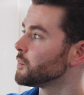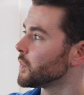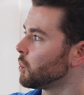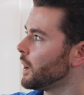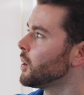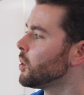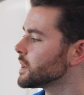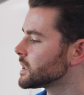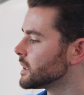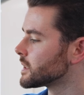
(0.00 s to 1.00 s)
The way
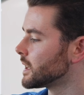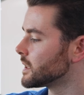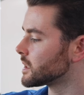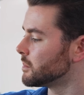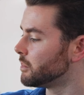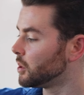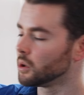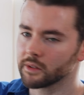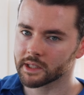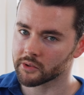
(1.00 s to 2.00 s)
Hoist does it is the
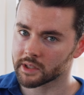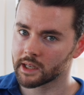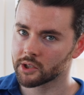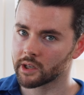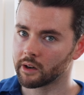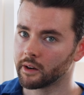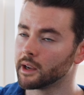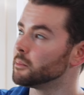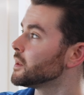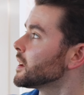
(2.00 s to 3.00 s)
pulleys are stationary,
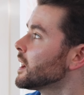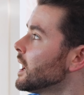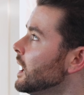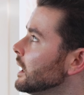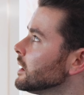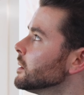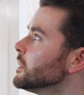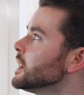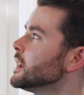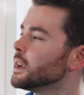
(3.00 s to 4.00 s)
but the column
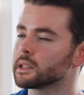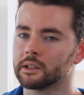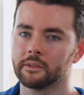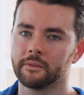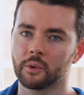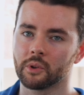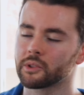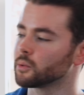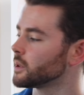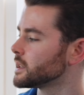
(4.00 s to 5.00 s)
is on a full
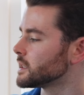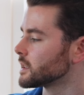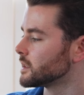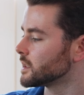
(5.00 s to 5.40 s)
360